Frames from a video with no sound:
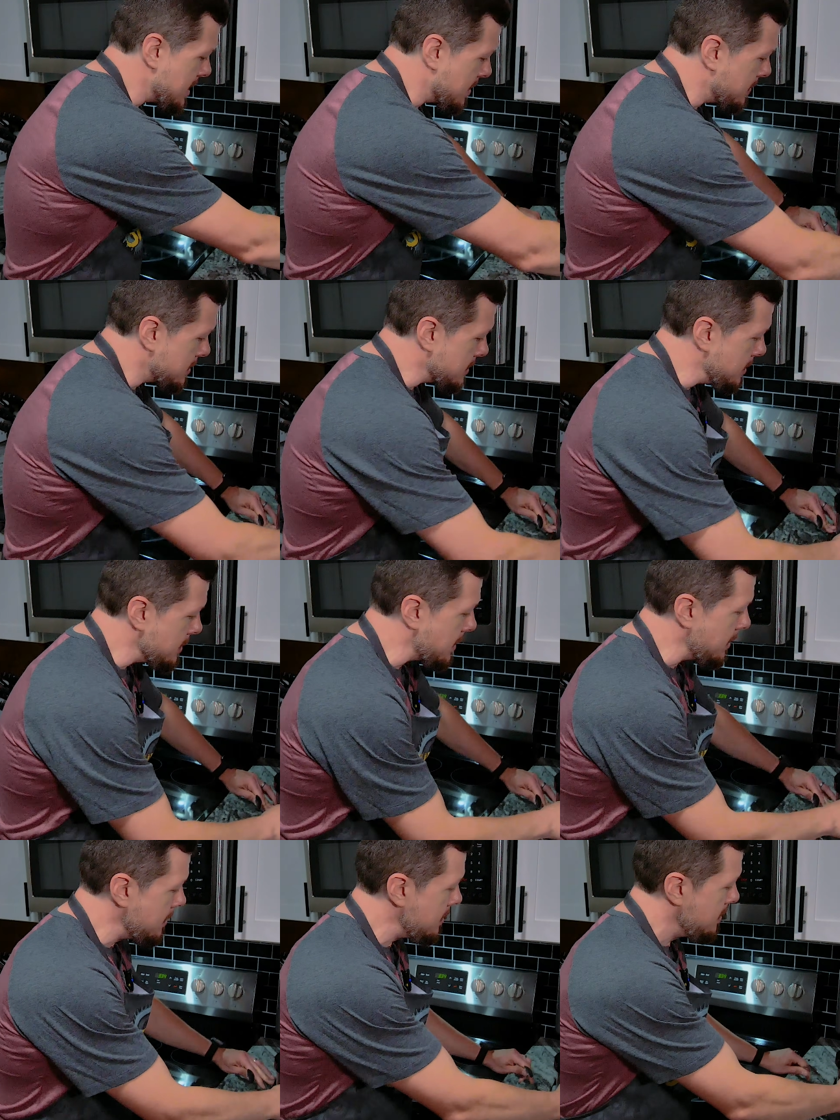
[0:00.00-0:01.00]
how it's
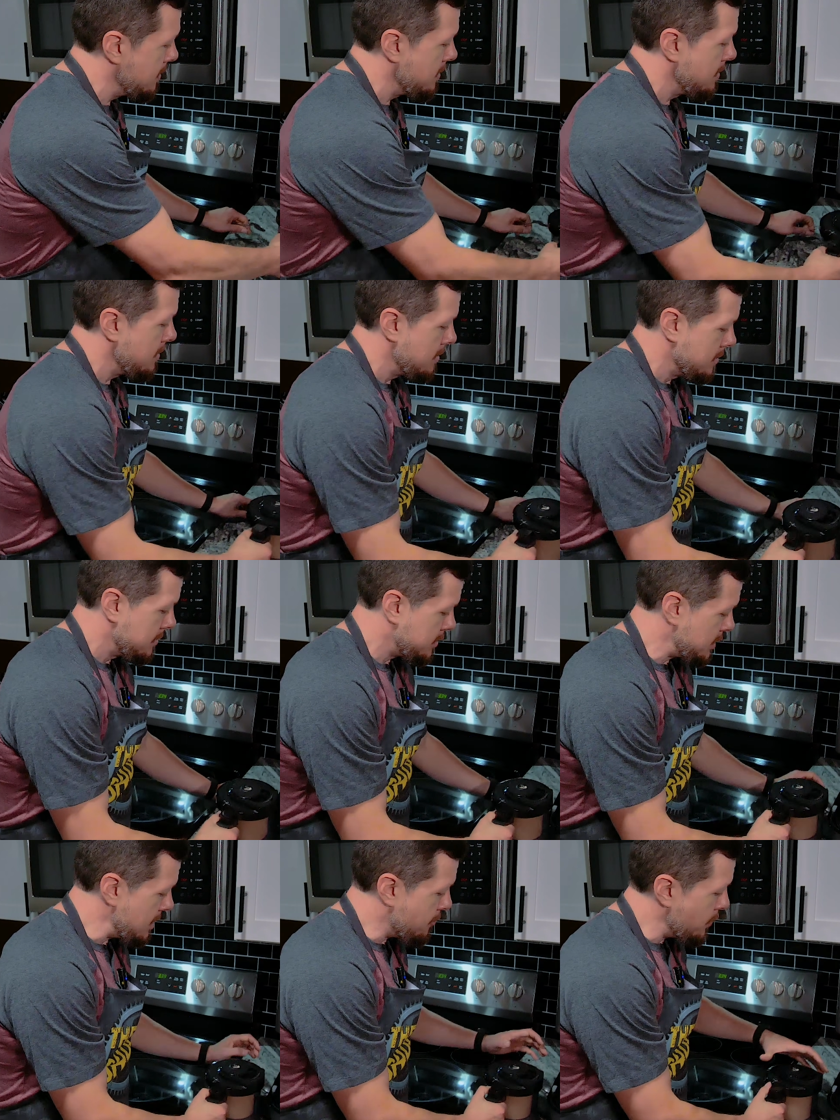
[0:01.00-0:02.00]
looking.
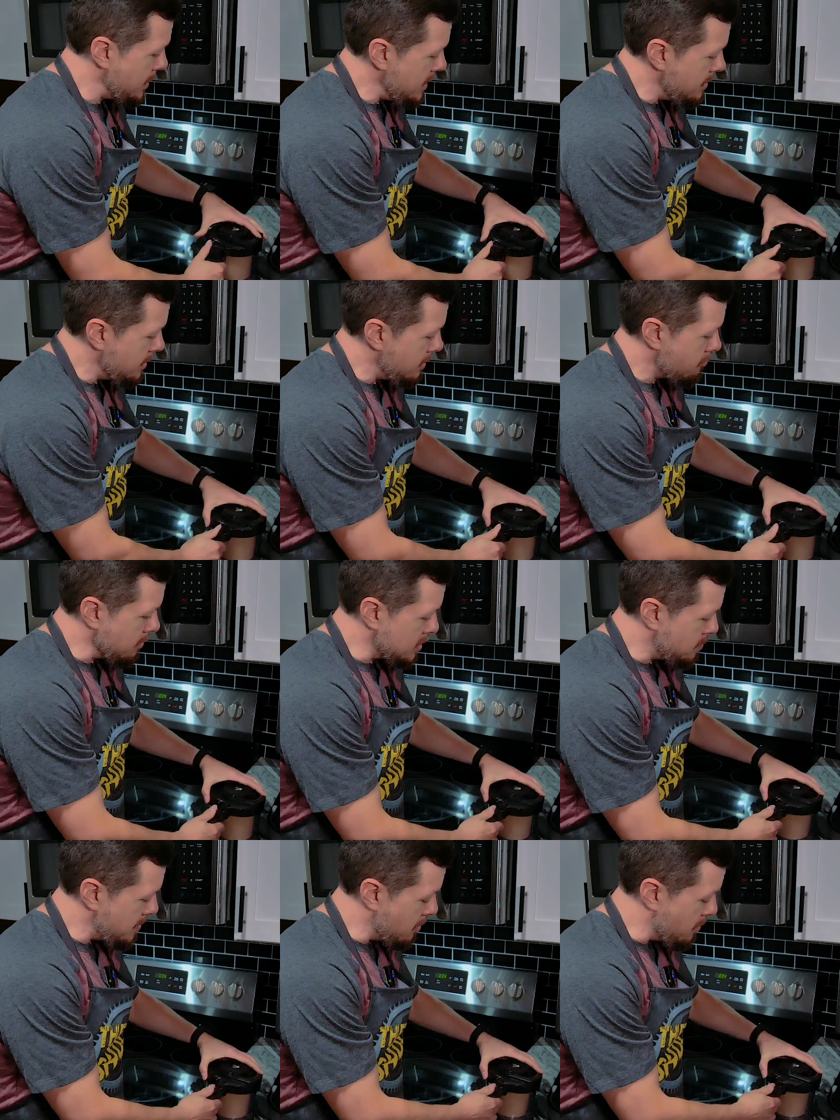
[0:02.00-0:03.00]
See if we need an additional
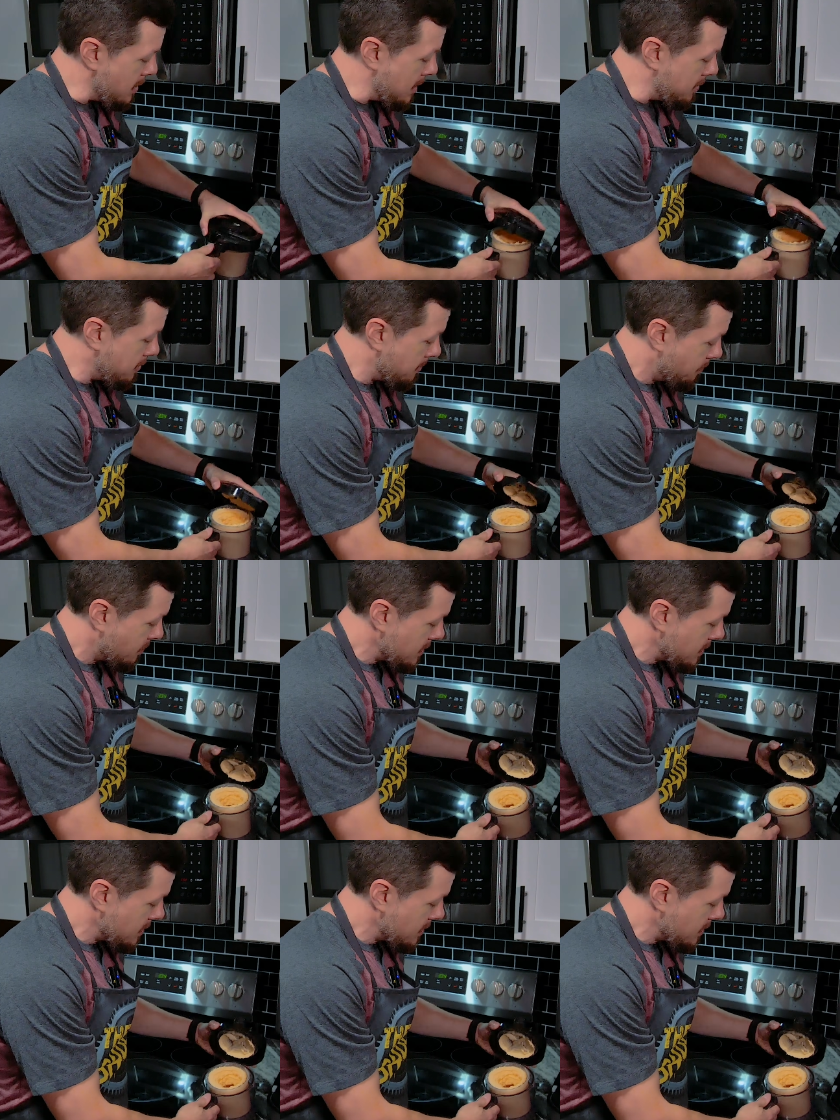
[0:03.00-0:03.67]
spin or not.